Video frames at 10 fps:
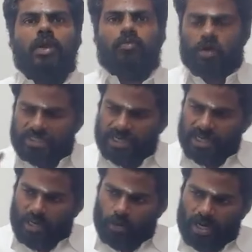
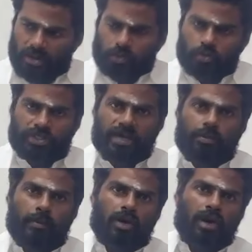Fortunately, only the
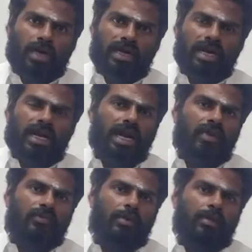suicide bomber got killed and
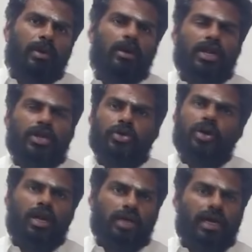none of the people got
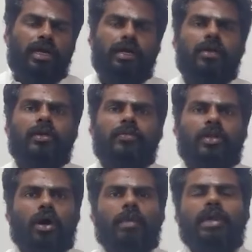injured or killed,
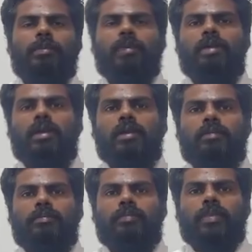the common people.
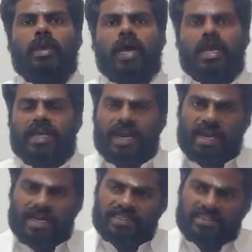And the
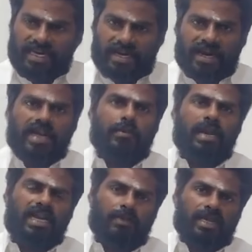NIA is still riding
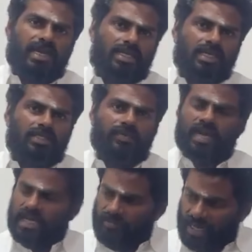multiple charges
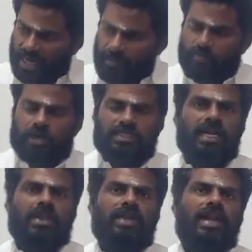filed. Even day before
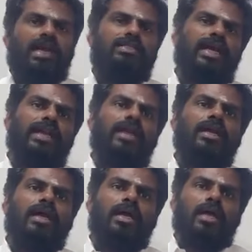yesterday, the NIA has
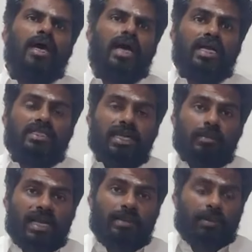raided,
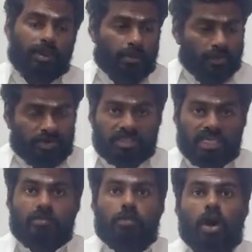arresting multiple people of the
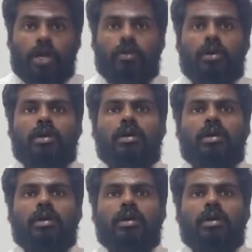same module,